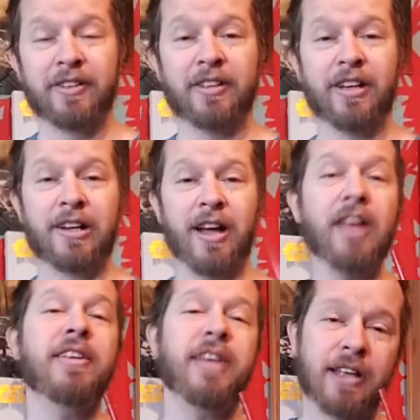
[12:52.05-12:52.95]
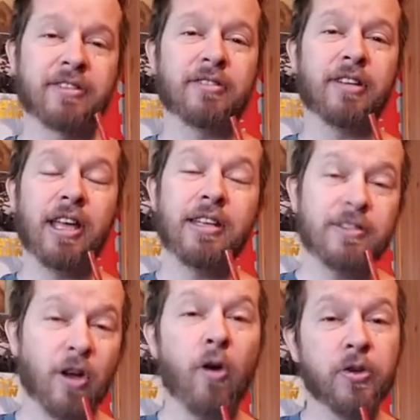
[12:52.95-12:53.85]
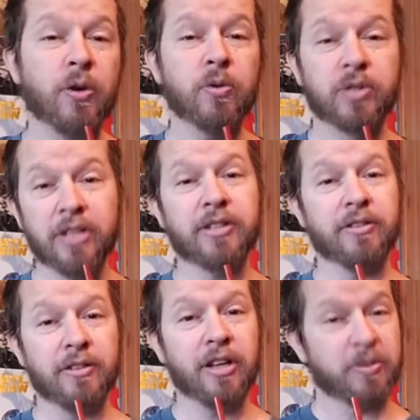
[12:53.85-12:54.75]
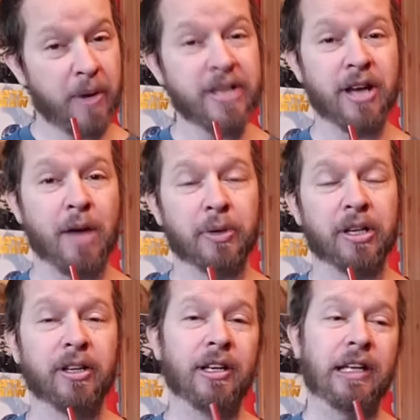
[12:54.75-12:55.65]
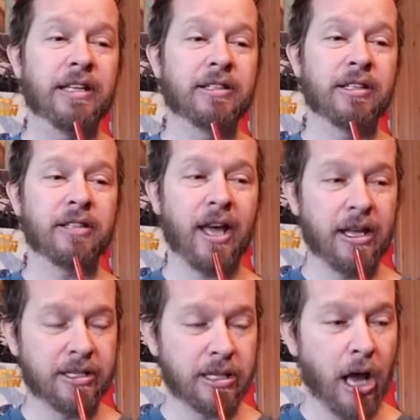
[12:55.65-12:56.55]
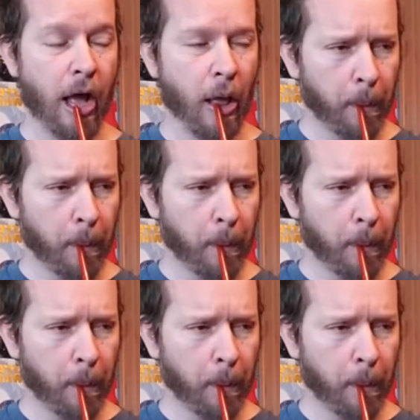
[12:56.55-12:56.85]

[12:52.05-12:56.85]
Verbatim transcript: Uh, and yes, it is also just a space opera. Is it as uh,